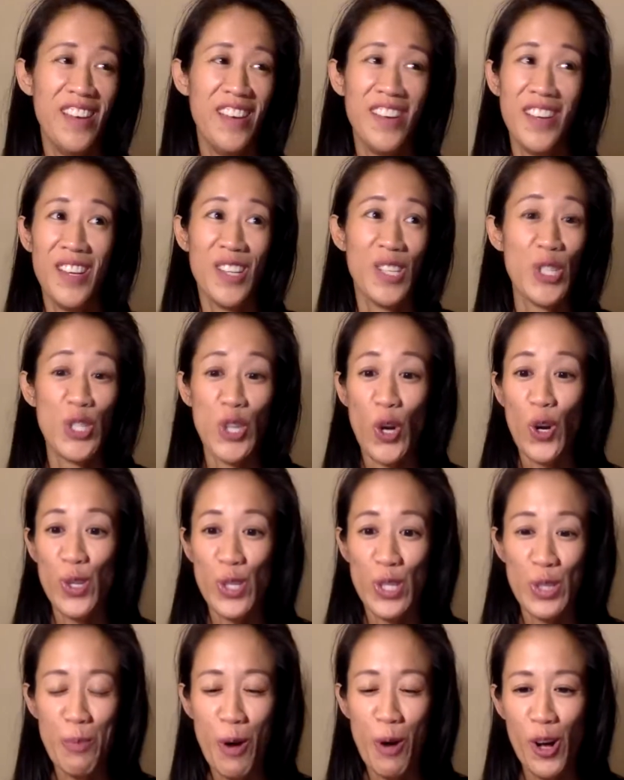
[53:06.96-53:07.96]
Start
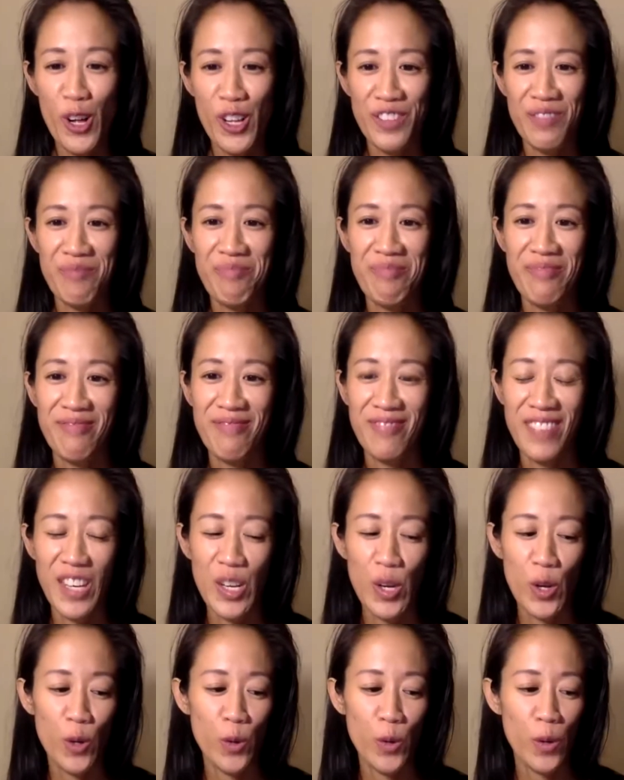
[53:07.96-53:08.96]
small.
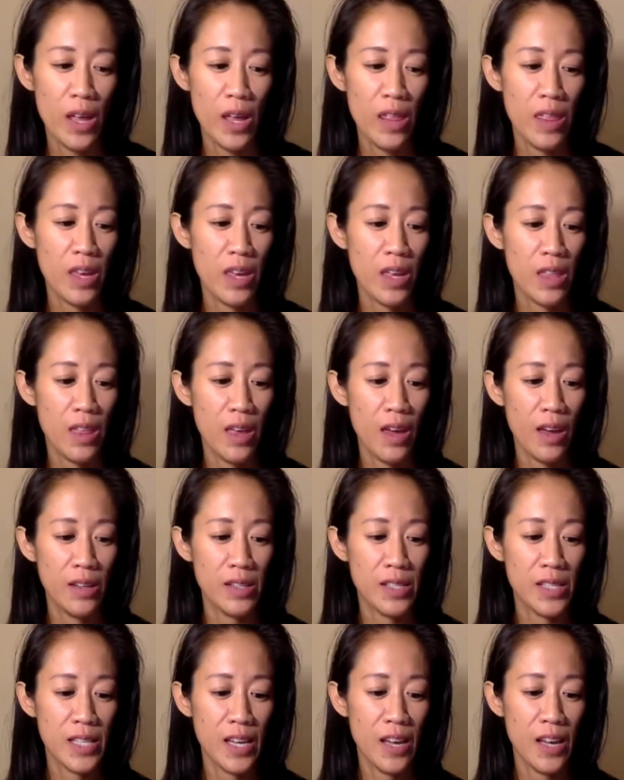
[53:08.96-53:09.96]
I think
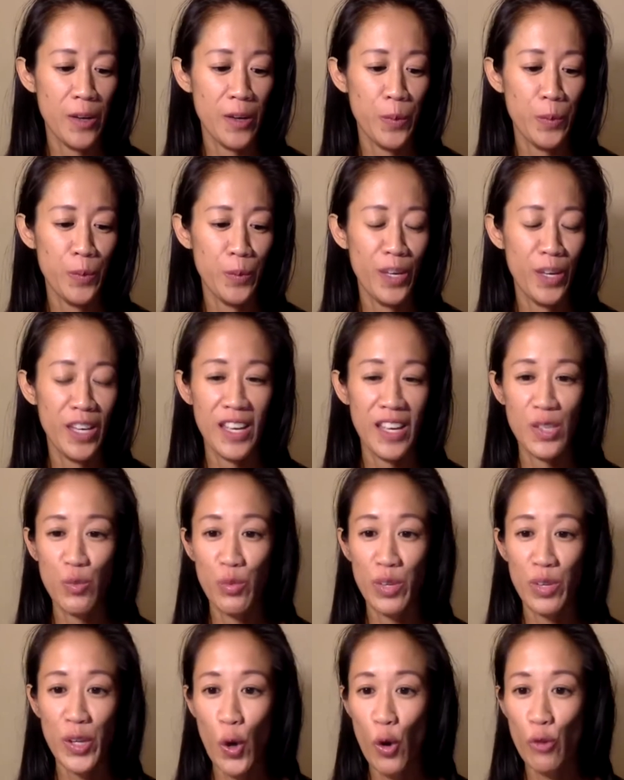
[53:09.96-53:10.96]
that it gets
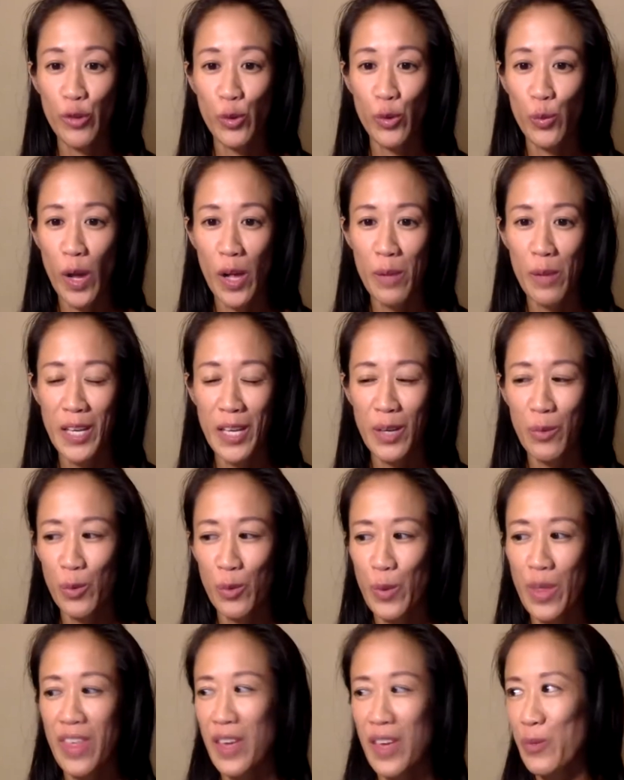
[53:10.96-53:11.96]
really overwhelming when
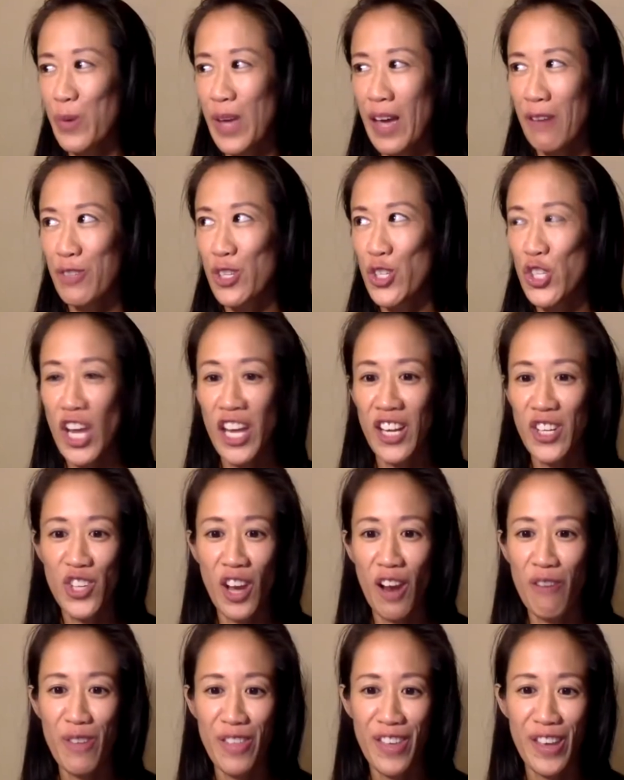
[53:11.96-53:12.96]
we think we have to change
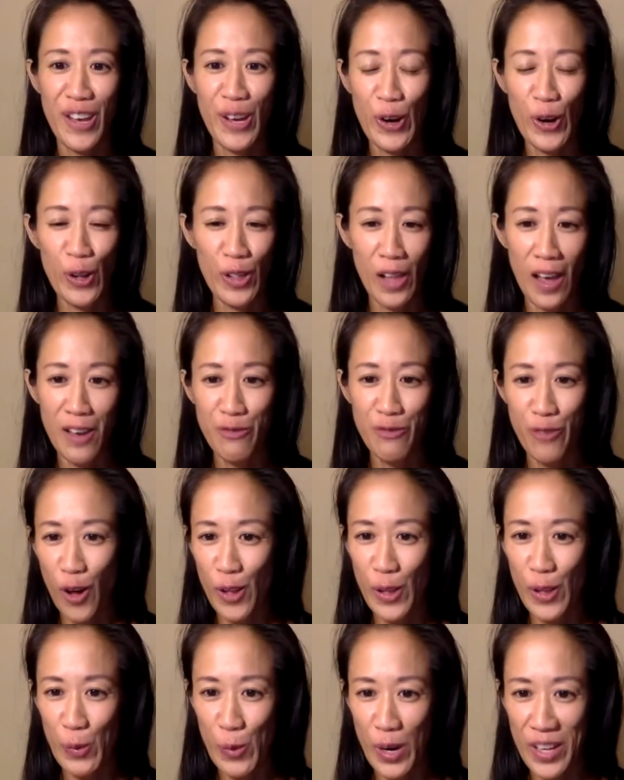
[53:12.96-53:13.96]
everything in our life all
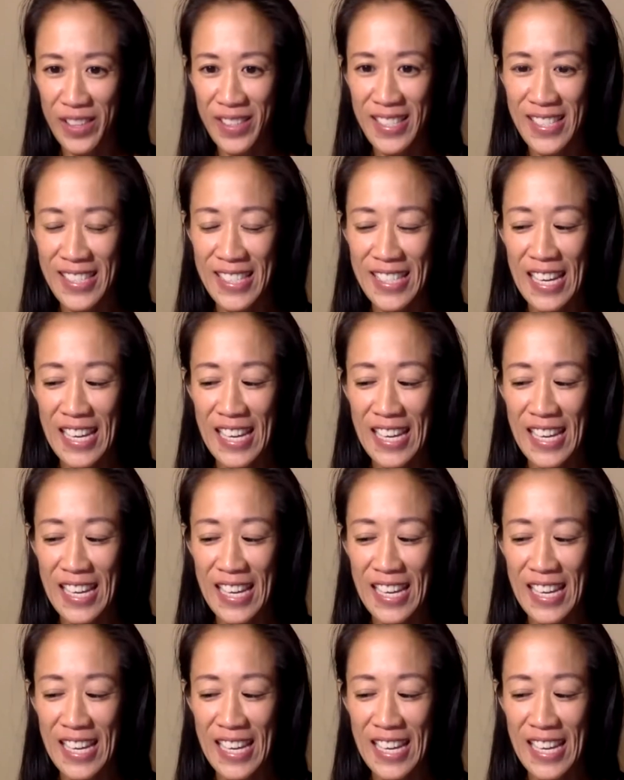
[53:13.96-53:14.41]
at once.